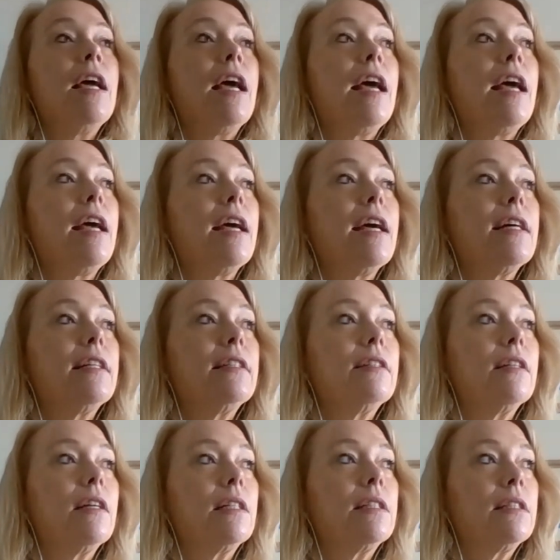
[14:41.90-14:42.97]
And
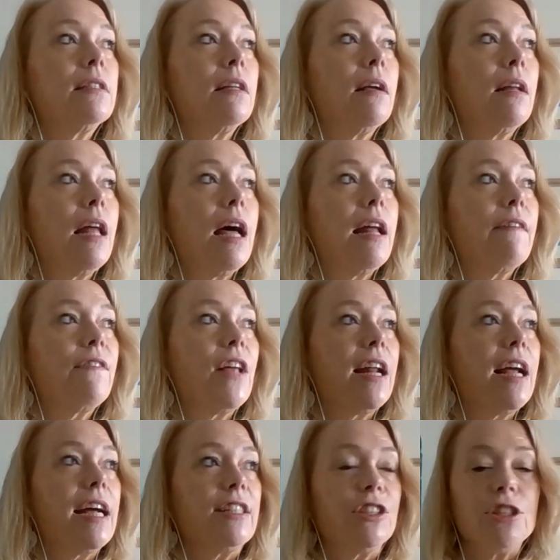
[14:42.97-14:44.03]
a lot of that
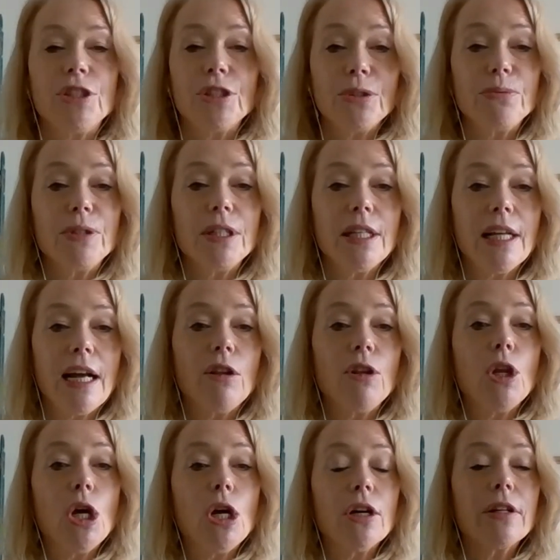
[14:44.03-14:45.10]
has to do with how
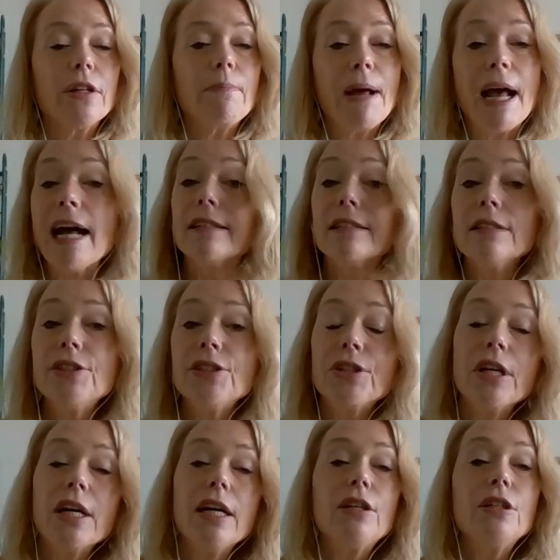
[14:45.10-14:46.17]
long the patents
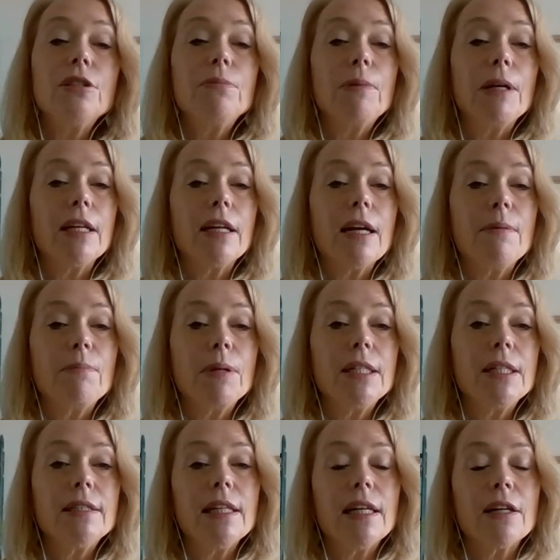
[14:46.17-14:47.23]
are held by the sure.
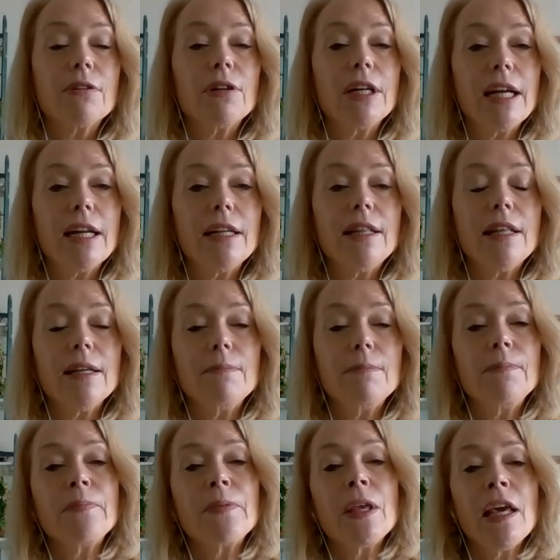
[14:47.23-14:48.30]
companies that created
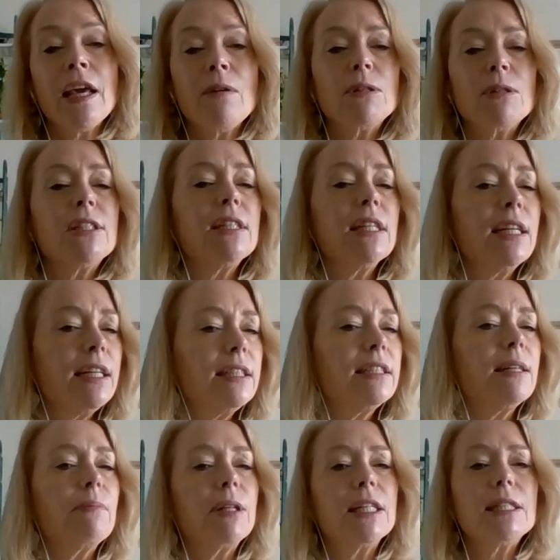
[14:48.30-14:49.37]
them. And we're seeing
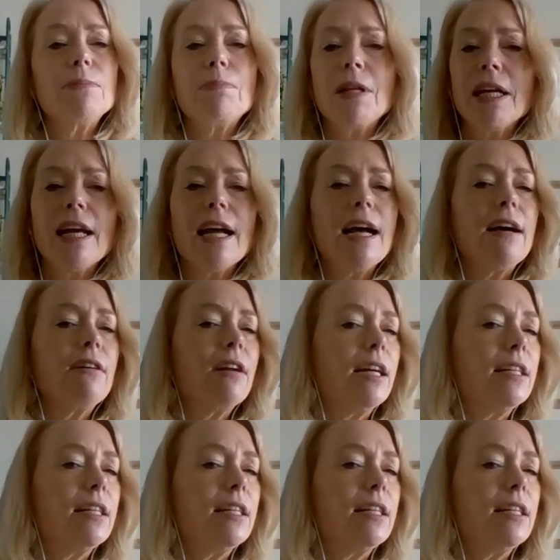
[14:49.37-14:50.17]
some of this play out.